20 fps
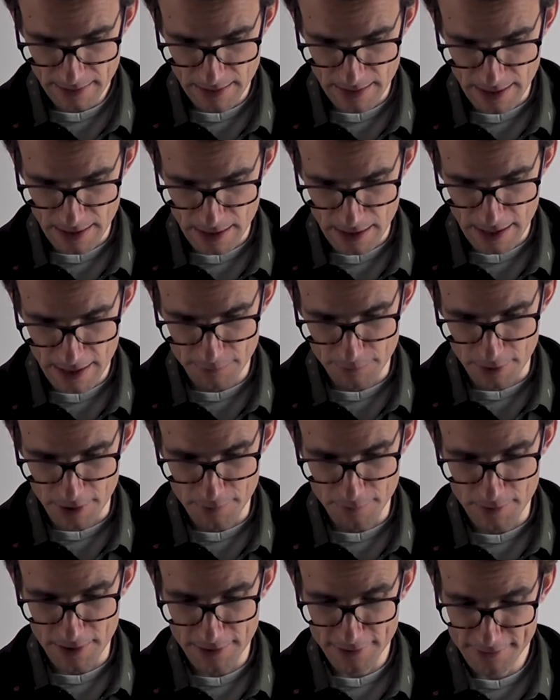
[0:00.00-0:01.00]
and
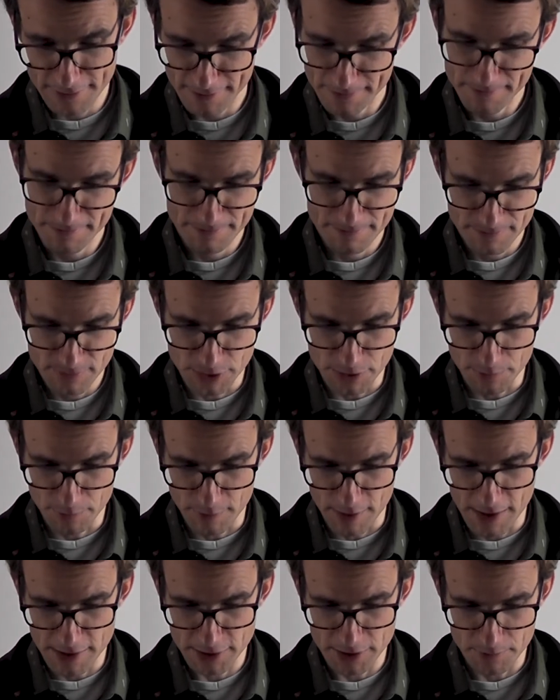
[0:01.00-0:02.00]
one with,
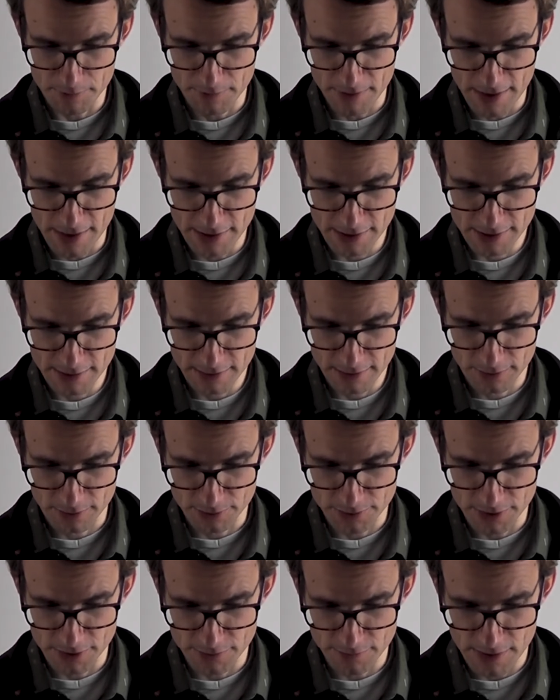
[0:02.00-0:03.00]
surprise, surprise,
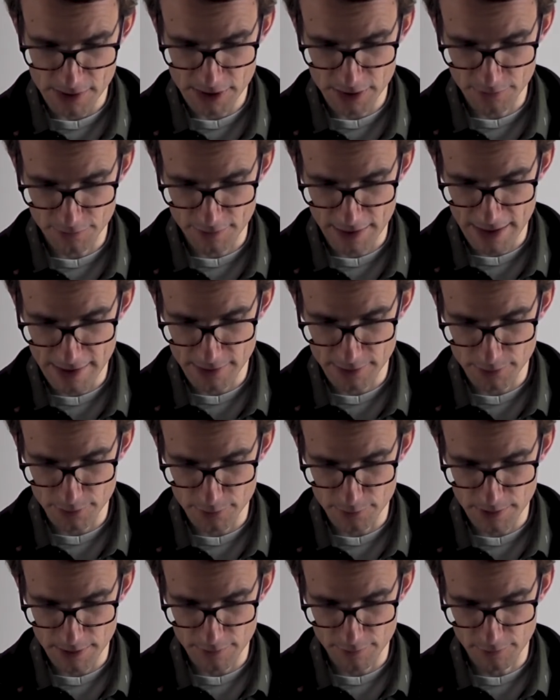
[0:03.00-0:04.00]
concentration
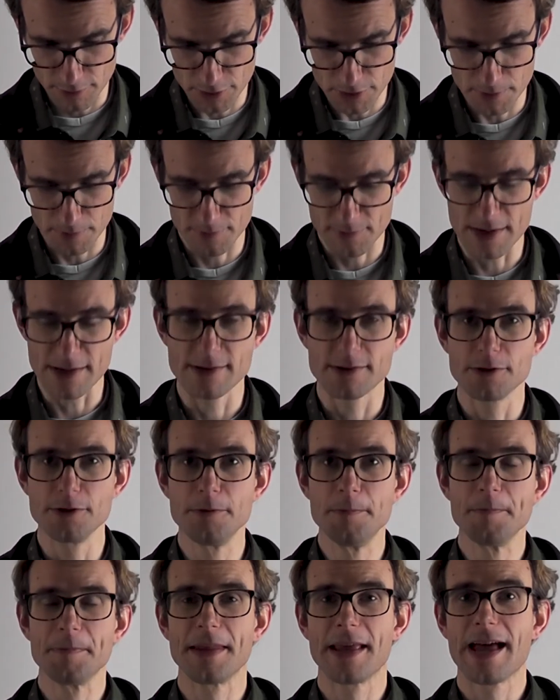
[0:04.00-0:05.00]
phi2 and volume
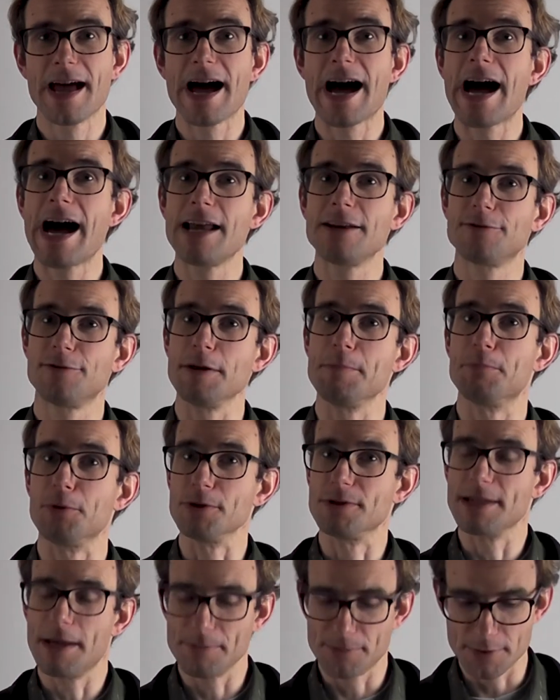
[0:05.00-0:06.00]
V2, and we
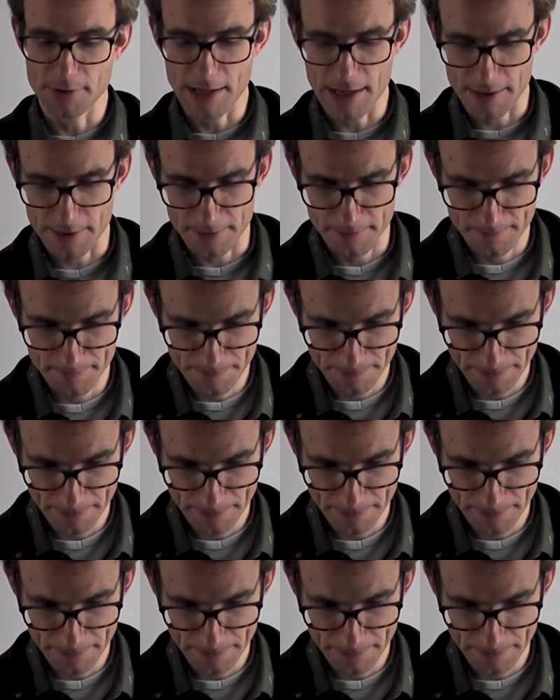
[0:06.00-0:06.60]
put them together.